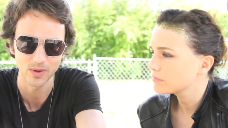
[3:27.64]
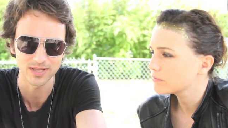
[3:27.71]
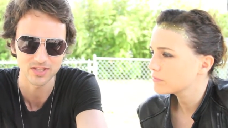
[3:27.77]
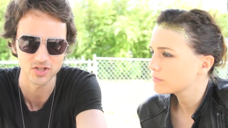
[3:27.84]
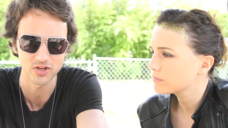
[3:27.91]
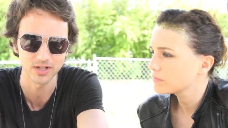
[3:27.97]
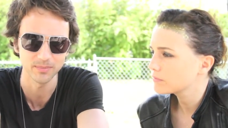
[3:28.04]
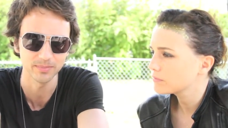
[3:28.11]
Speaker 1: US
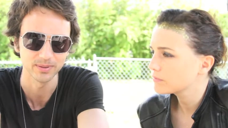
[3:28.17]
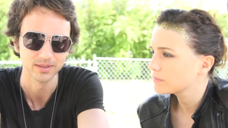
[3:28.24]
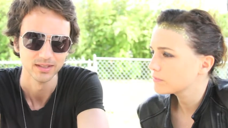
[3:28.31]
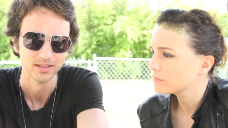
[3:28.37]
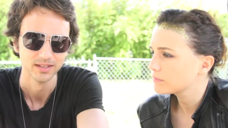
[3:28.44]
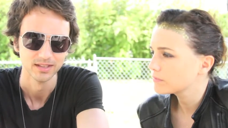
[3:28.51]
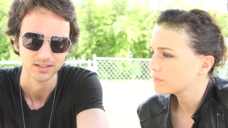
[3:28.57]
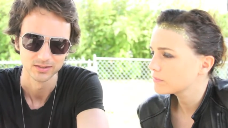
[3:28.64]
trip,
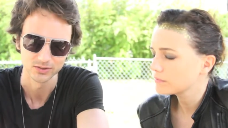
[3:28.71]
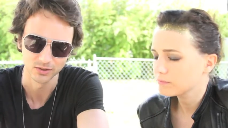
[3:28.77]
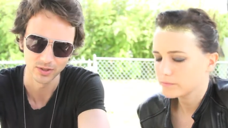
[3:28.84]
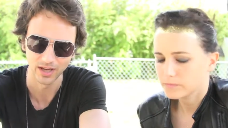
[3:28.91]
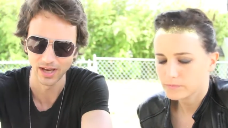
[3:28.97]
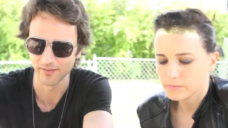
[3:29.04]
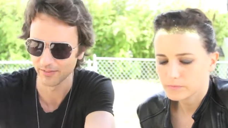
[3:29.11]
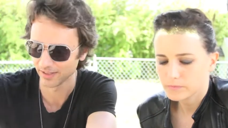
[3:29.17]
so
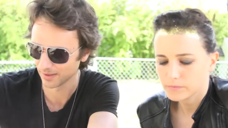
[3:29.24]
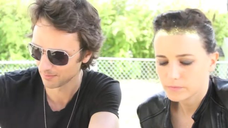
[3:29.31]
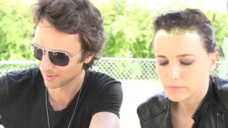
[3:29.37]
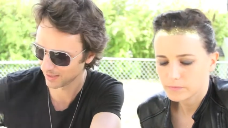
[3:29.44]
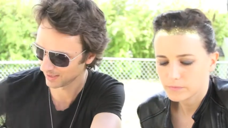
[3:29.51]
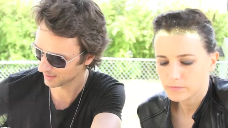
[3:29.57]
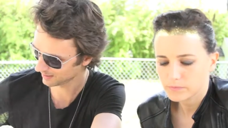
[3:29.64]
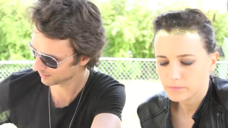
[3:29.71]
I have it in
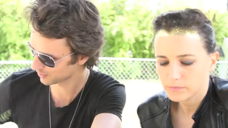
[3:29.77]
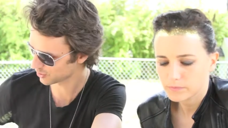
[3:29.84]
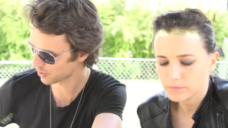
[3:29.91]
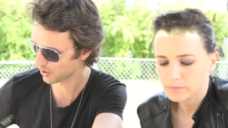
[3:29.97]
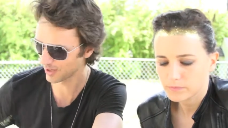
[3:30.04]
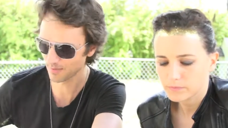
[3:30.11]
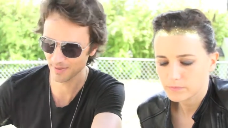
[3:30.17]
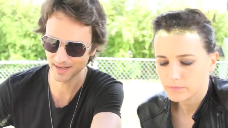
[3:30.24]
my little
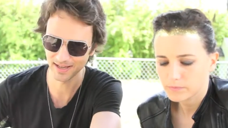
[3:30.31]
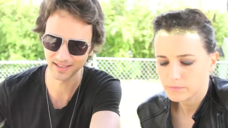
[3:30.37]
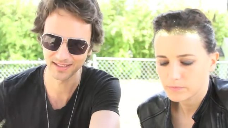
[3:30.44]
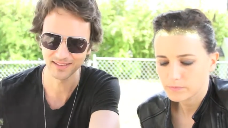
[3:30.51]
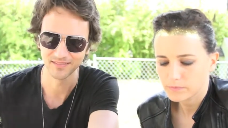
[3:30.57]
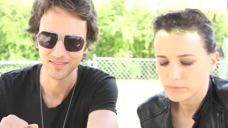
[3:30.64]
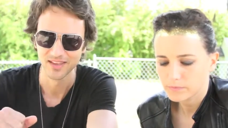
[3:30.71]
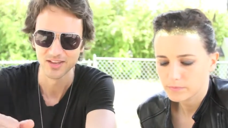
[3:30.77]
trolley bag.
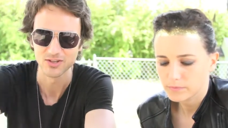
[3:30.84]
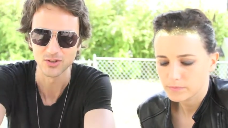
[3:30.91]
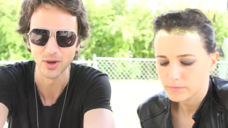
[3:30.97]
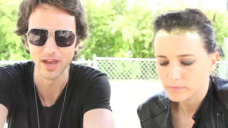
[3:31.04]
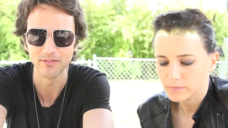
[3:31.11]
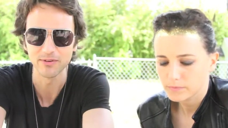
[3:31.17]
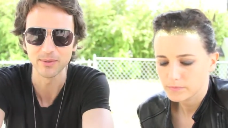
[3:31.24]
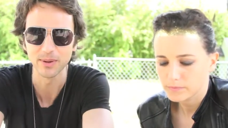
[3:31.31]
So
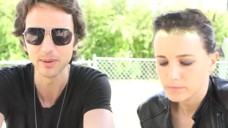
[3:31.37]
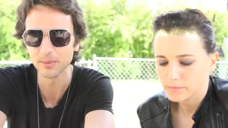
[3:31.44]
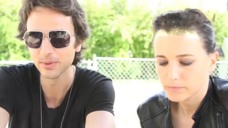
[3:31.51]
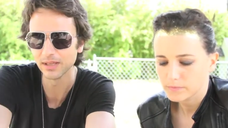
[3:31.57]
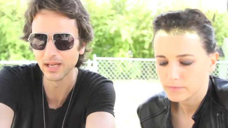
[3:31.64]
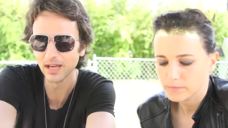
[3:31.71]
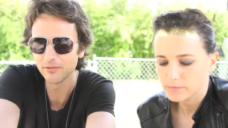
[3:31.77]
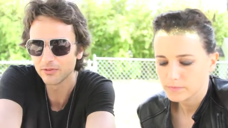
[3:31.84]
everywhere
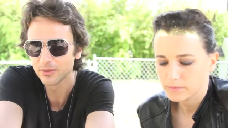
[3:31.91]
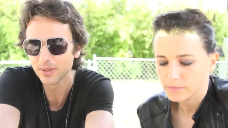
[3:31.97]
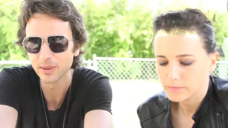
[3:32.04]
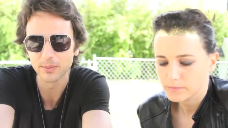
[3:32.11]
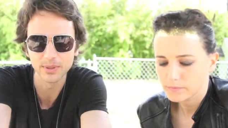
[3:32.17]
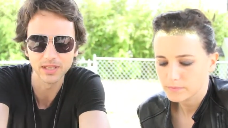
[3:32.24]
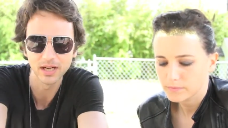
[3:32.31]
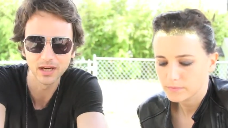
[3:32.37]
we
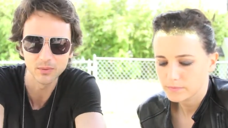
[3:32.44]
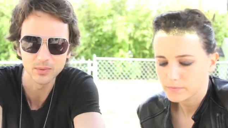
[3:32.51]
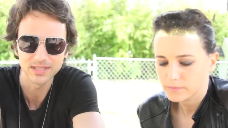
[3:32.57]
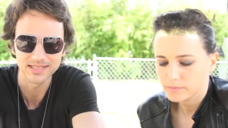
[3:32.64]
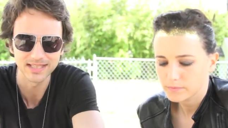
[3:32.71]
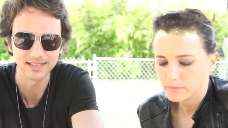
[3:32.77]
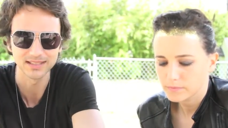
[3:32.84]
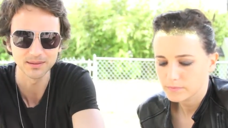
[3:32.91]
everywhere we are, we
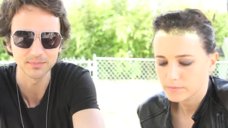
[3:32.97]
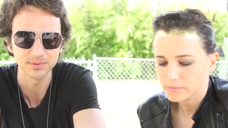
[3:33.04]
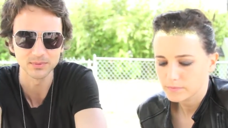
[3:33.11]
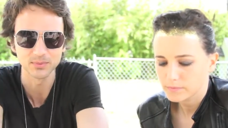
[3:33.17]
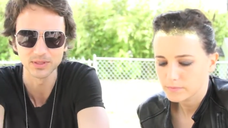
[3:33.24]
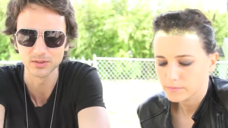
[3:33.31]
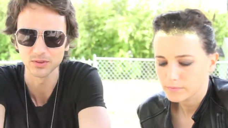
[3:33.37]
set up and we